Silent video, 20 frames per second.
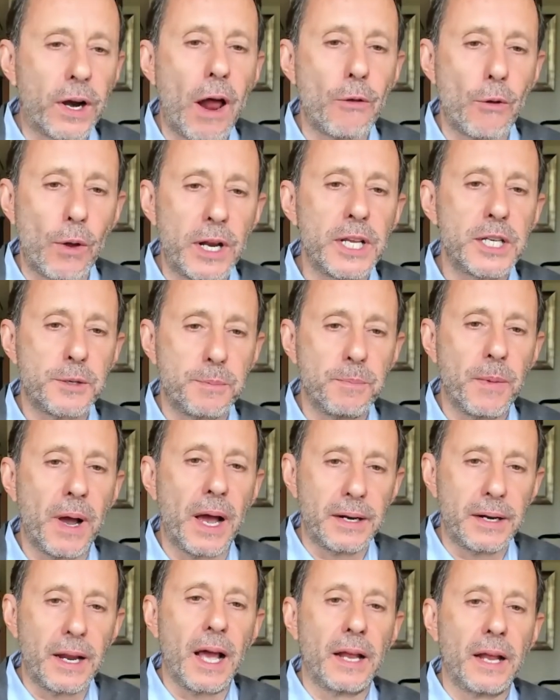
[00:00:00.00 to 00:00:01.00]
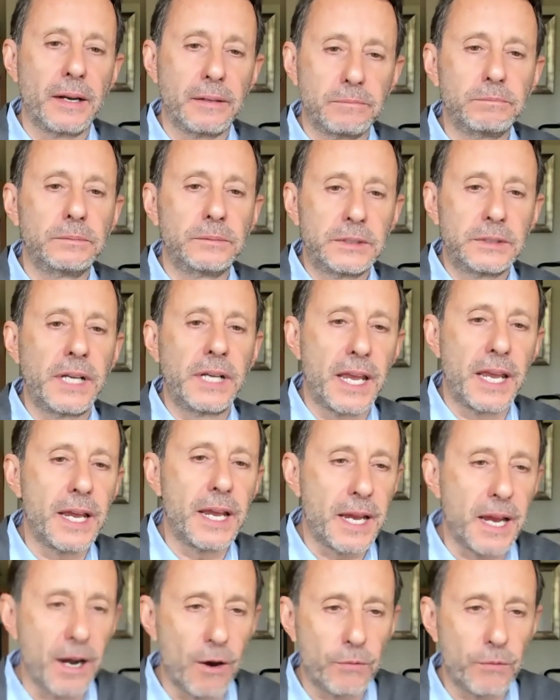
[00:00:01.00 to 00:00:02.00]
gradualism and taking
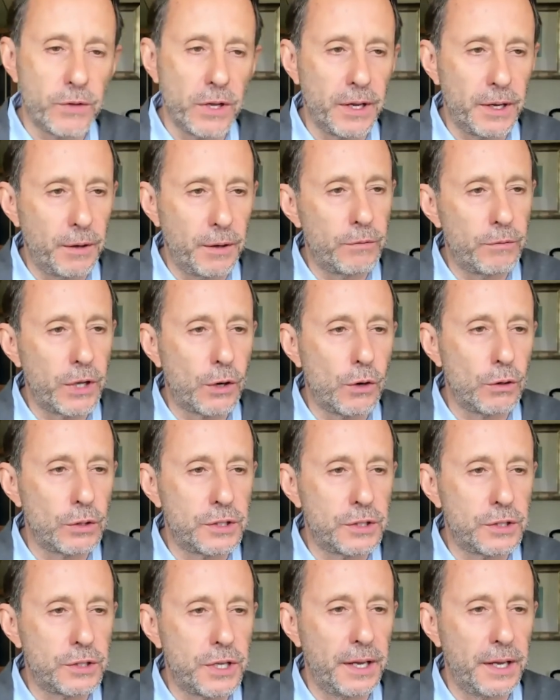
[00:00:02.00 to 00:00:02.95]
care of the cost.